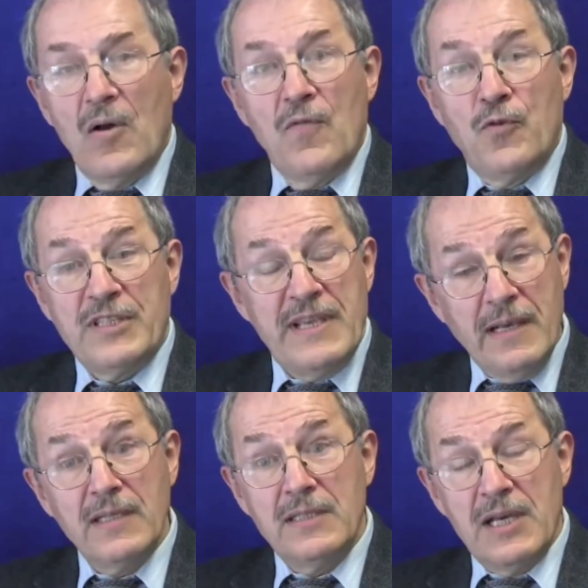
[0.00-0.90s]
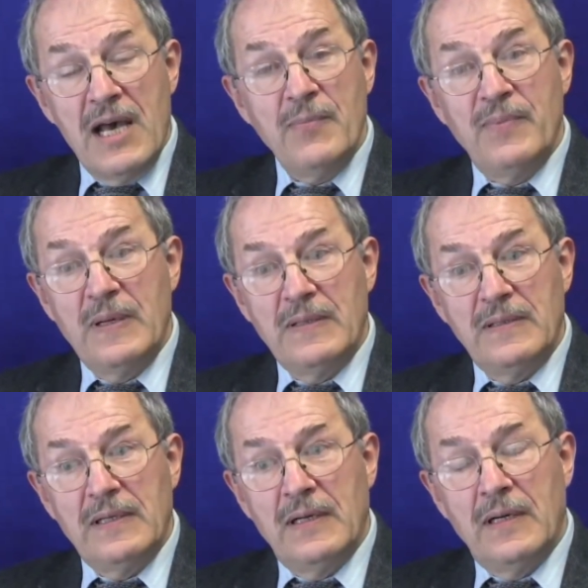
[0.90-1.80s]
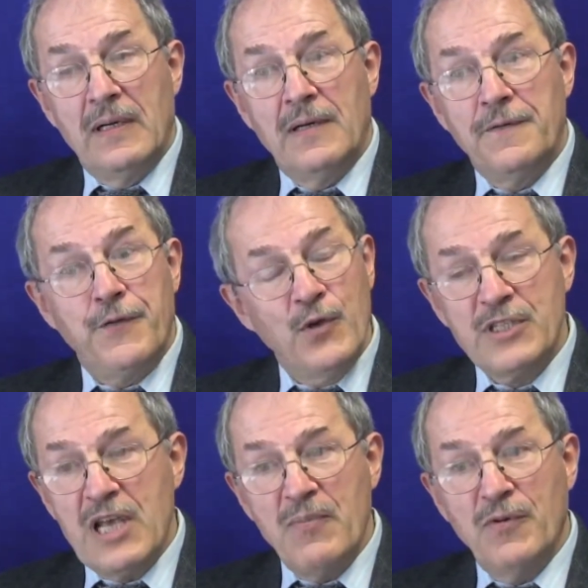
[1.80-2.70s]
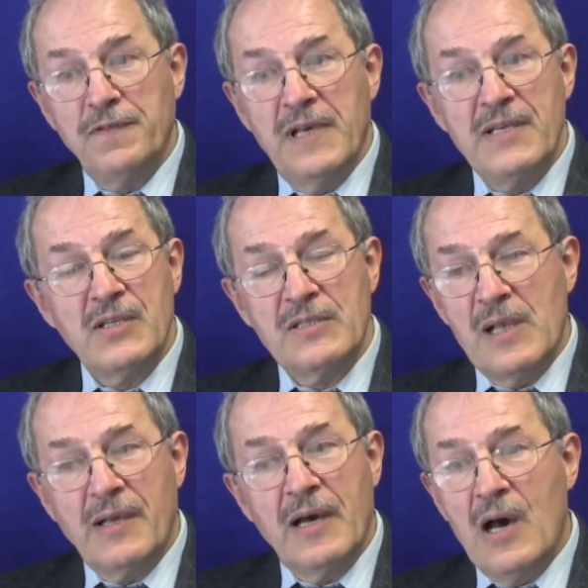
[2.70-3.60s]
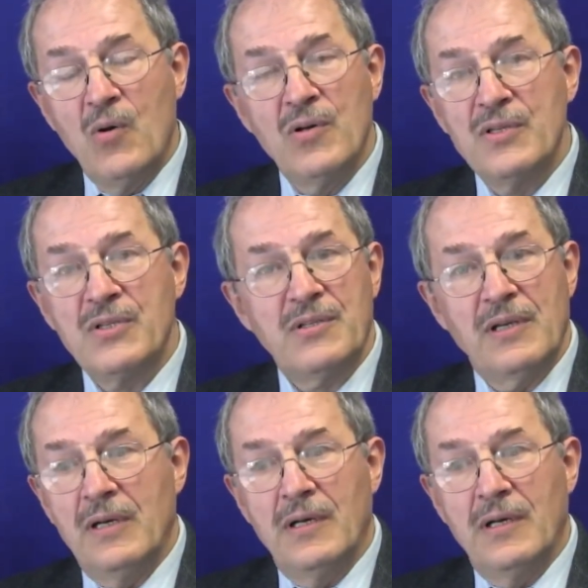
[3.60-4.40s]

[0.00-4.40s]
For second type, first type of lasers like ours,